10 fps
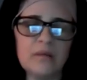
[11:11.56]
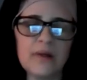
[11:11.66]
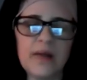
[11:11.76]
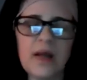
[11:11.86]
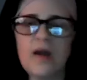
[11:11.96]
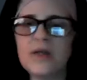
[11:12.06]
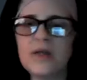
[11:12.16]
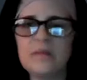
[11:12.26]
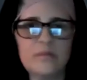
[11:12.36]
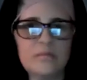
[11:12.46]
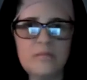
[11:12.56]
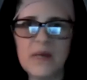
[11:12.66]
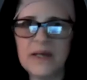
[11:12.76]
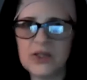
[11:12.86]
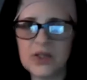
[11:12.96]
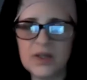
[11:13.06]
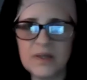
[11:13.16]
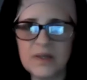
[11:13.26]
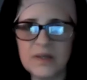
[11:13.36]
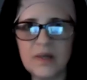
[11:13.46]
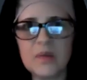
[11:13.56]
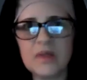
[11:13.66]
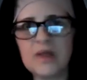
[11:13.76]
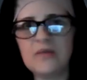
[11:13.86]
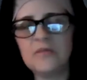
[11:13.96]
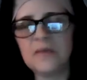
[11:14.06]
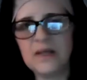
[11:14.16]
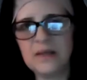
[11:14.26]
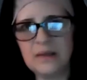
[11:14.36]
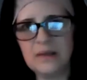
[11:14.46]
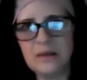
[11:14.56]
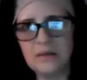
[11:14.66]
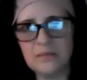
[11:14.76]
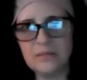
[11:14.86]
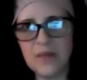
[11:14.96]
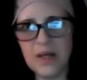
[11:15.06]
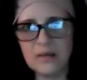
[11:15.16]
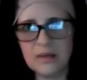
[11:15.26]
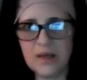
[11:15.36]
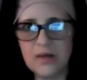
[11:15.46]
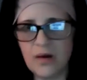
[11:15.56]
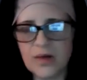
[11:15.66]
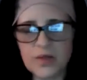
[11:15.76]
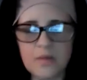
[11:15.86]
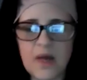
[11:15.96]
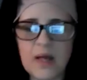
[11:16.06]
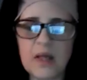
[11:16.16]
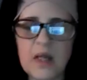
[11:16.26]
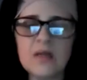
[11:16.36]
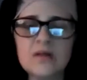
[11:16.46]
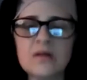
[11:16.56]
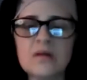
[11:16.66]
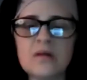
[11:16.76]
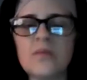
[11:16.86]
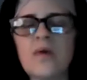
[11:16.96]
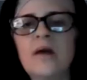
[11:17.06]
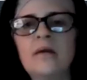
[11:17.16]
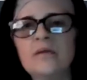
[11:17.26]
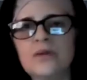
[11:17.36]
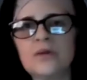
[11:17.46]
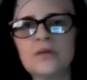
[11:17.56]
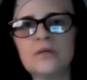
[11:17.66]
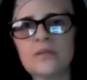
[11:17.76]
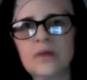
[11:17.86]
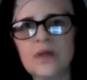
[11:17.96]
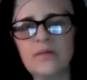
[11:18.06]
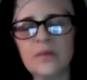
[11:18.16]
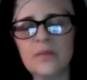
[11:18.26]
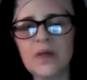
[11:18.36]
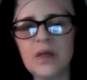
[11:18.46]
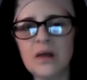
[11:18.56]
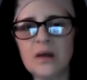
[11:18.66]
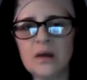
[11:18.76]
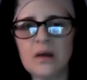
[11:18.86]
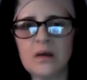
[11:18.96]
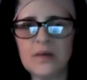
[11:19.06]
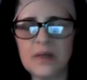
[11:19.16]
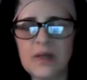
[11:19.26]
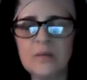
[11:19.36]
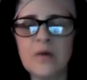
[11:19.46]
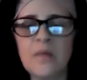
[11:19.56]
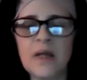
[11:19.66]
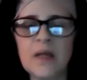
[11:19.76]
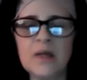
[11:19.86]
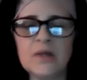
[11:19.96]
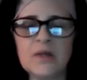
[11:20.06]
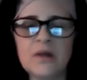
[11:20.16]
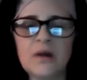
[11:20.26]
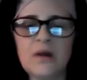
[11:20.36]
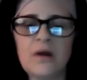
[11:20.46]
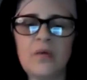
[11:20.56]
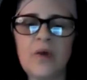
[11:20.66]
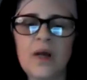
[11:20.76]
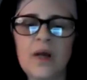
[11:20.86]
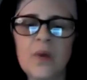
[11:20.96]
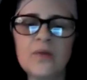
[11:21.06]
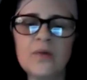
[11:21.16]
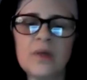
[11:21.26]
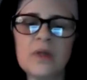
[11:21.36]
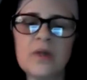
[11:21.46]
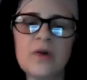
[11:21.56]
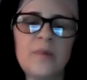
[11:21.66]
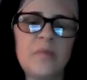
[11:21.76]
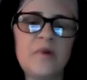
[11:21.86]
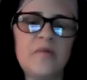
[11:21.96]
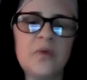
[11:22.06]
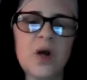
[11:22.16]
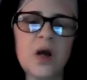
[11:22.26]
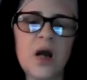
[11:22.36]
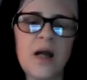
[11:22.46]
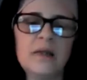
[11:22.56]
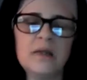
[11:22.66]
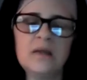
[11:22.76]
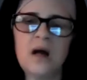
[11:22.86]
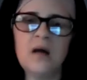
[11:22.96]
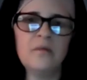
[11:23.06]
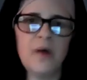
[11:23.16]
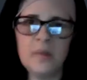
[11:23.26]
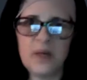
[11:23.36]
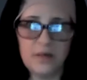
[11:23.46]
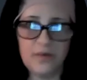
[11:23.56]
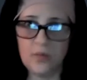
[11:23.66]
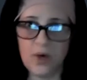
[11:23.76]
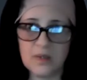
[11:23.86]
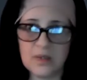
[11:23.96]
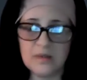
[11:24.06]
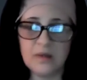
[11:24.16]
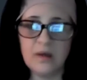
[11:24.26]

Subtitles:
like I already mentioned, they would give me the anti-nausea medication prior to giving me chemo medication. When I went through chemotherapy before, I did not vomit even once.